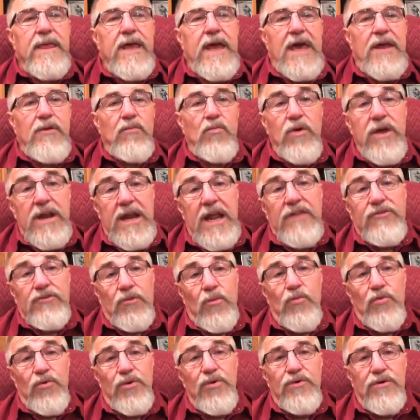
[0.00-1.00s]
and when at
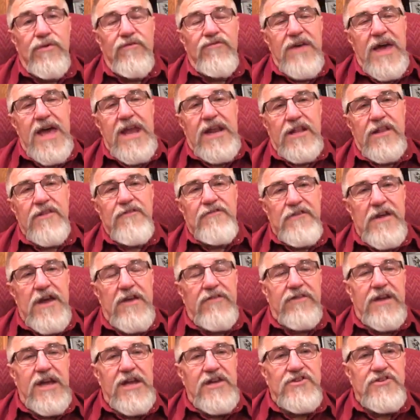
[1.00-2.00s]
the root of that and the
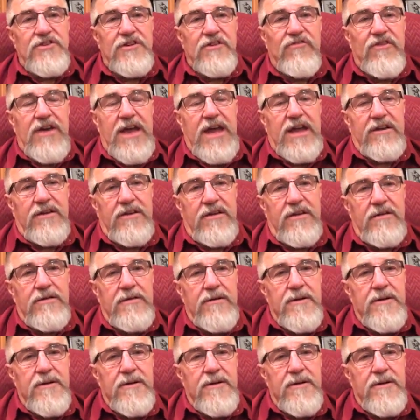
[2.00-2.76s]
foundation of that,